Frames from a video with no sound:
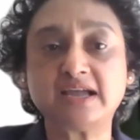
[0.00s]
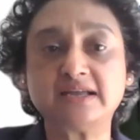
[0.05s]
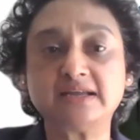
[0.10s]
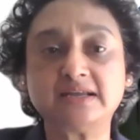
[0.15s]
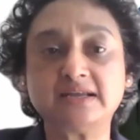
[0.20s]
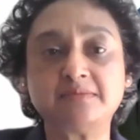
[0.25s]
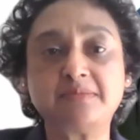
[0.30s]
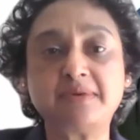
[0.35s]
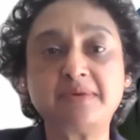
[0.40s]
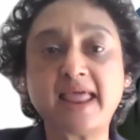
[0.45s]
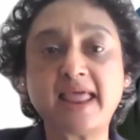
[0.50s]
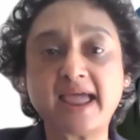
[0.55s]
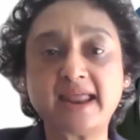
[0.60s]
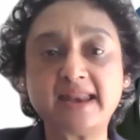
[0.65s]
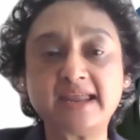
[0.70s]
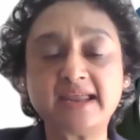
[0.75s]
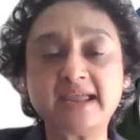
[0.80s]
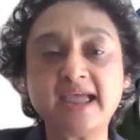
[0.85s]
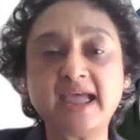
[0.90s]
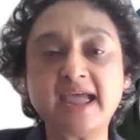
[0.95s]
in
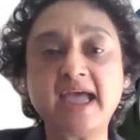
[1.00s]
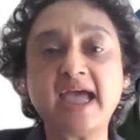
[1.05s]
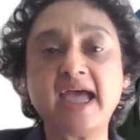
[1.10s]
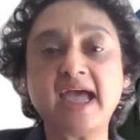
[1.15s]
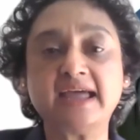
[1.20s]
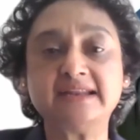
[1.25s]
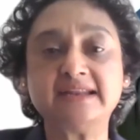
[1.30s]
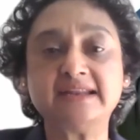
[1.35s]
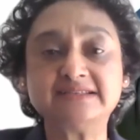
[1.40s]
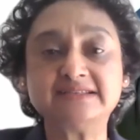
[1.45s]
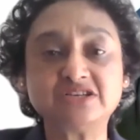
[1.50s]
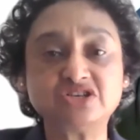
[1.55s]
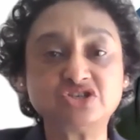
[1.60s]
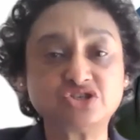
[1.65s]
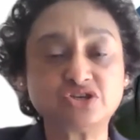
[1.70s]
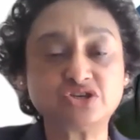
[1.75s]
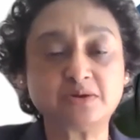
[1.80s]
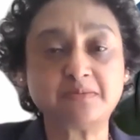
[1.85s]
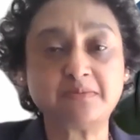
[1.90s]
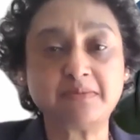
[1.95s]
planning and
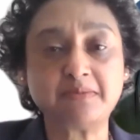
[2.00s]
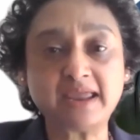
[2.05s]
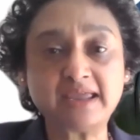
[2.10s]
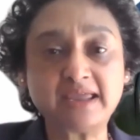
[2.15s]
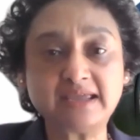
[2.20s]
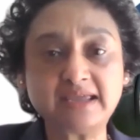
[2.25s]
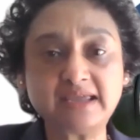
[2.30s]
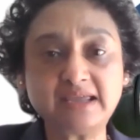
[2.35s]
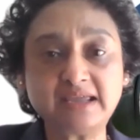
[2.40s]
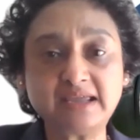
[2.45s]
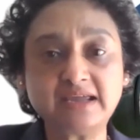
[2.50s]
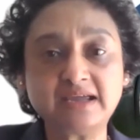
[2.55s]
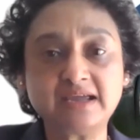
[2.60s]
decision making.